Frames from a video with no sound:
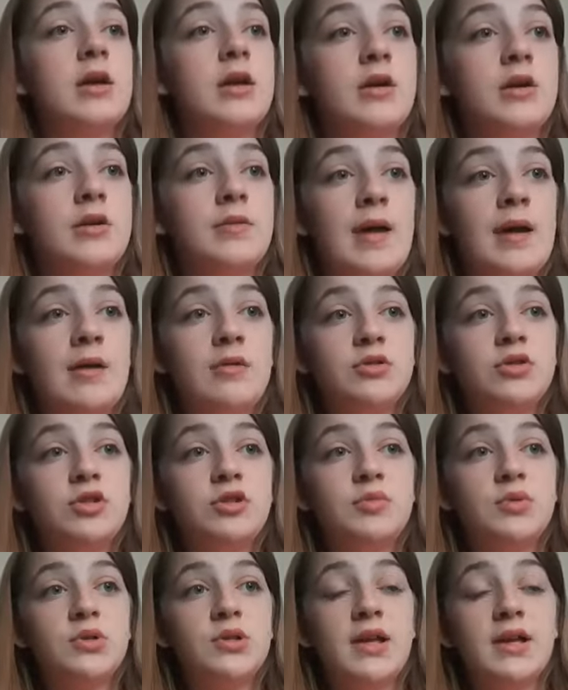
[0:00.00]
I would
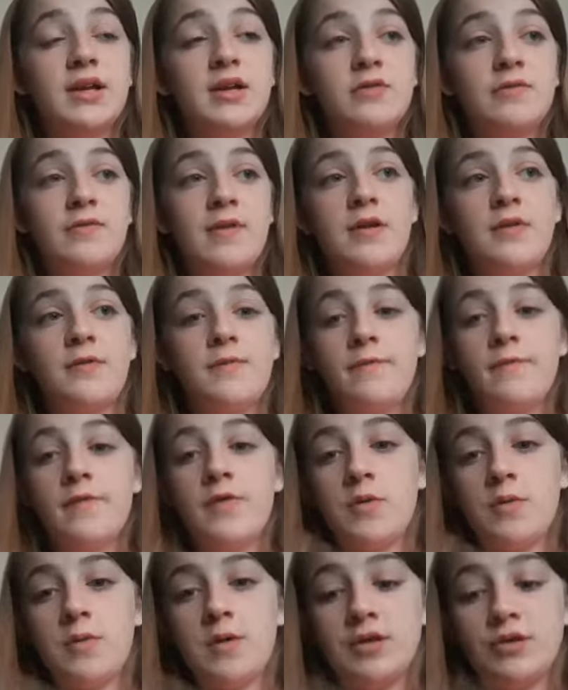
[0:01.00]
just put like a random
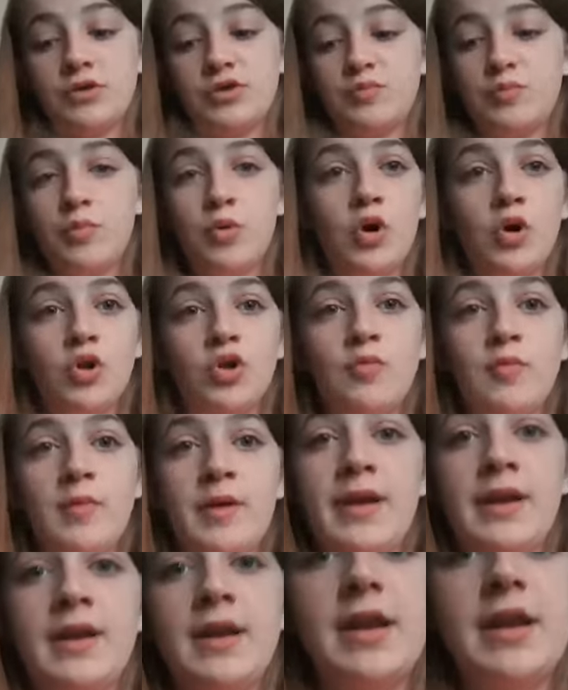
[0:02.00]
few in, just pour them
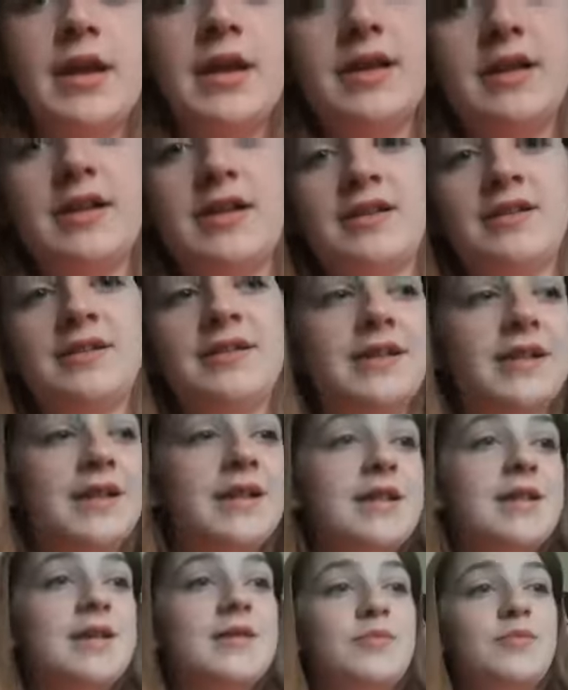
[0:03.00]
in.
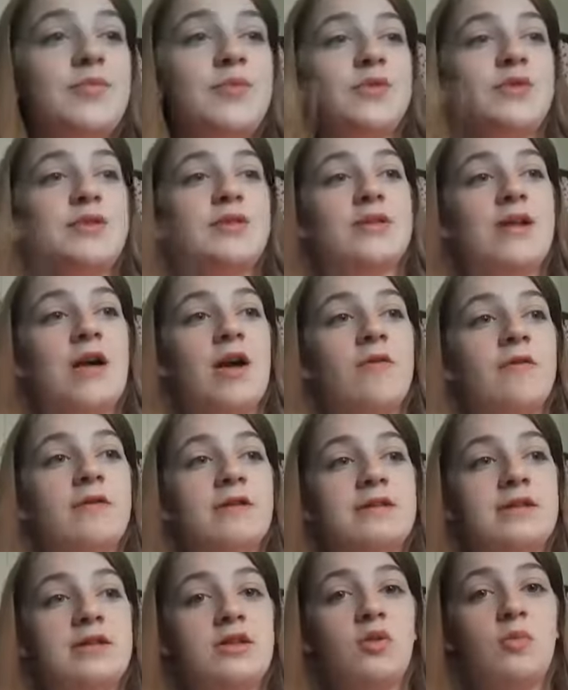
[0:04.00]
But
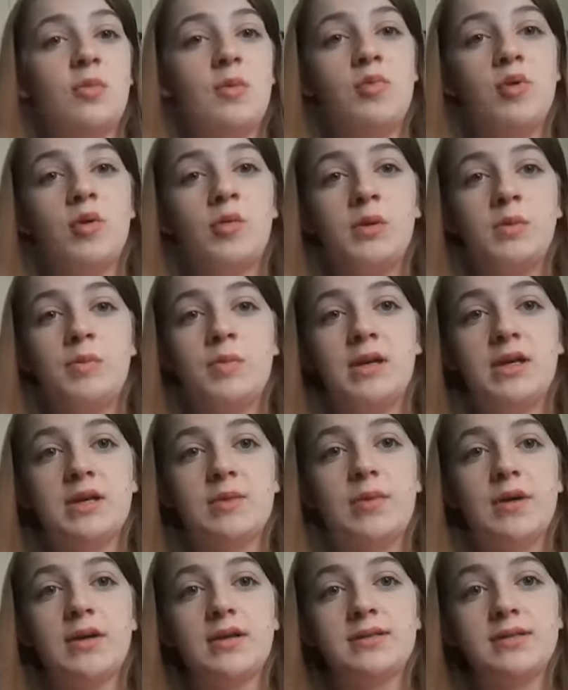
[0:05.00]
obviously there'll be probably bigger
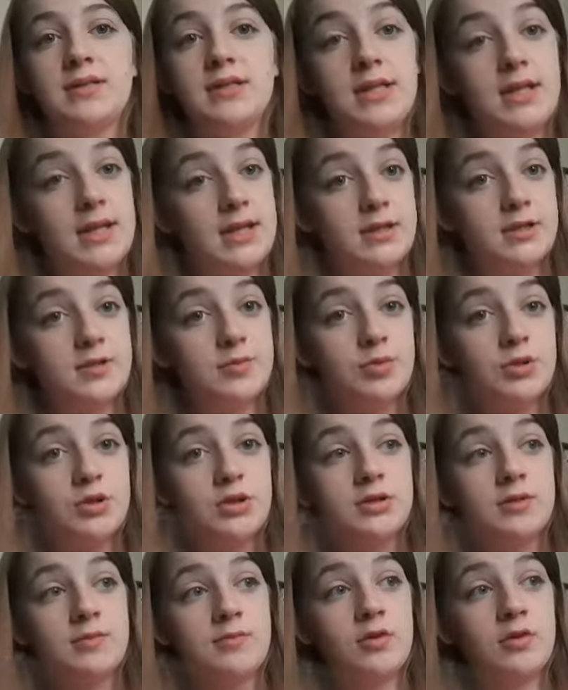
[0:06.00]
bags than this
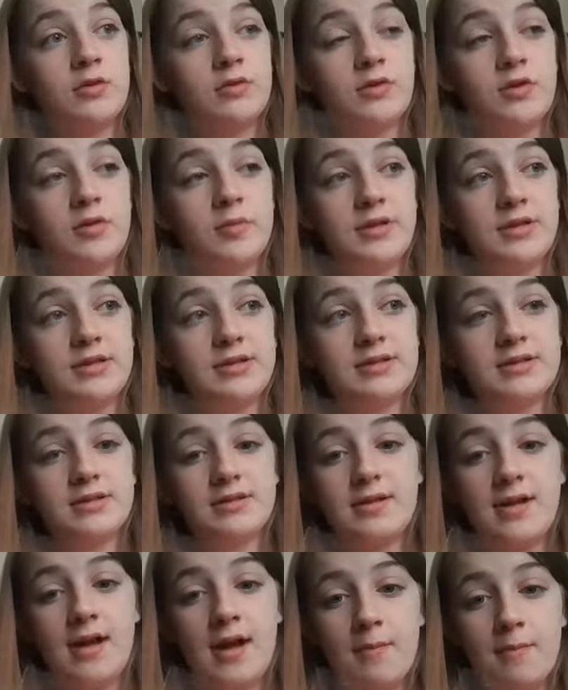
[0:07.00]
because I'm not going to be
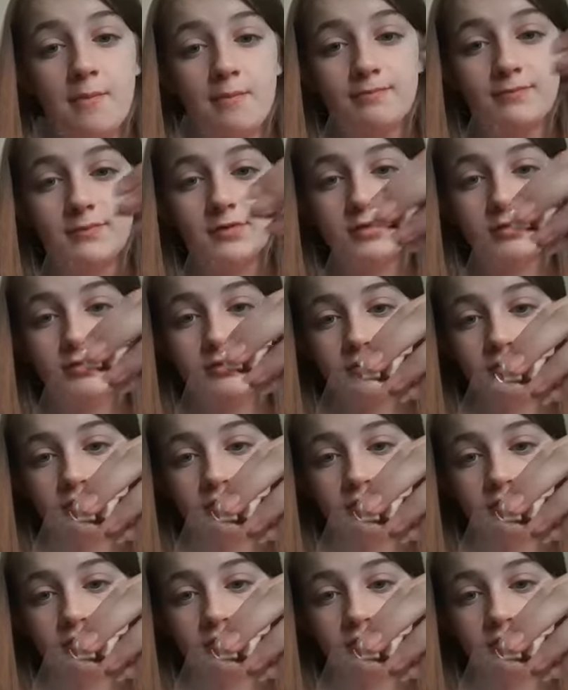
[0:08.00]
scams.